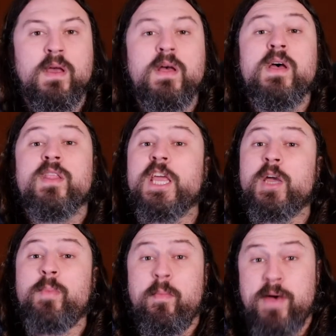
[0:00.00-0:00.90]
Think about
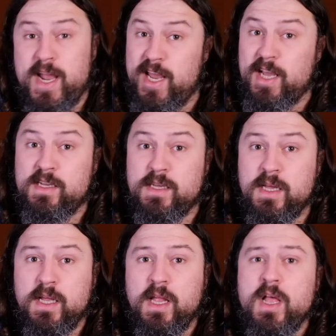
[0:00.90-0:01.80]
panning.
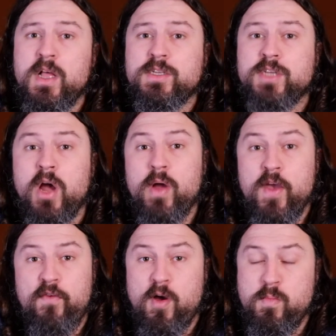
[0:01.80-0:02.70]
So if
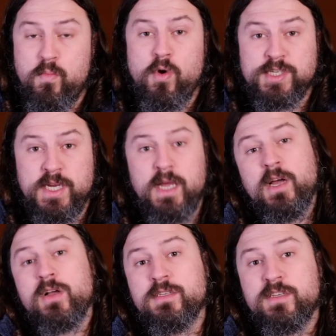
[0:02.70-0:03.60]
I'm watching a
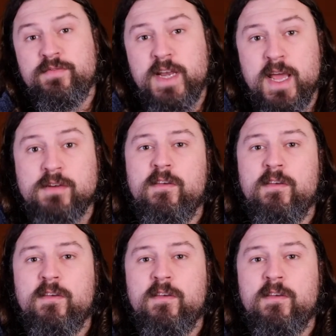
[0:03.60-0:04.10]
concert video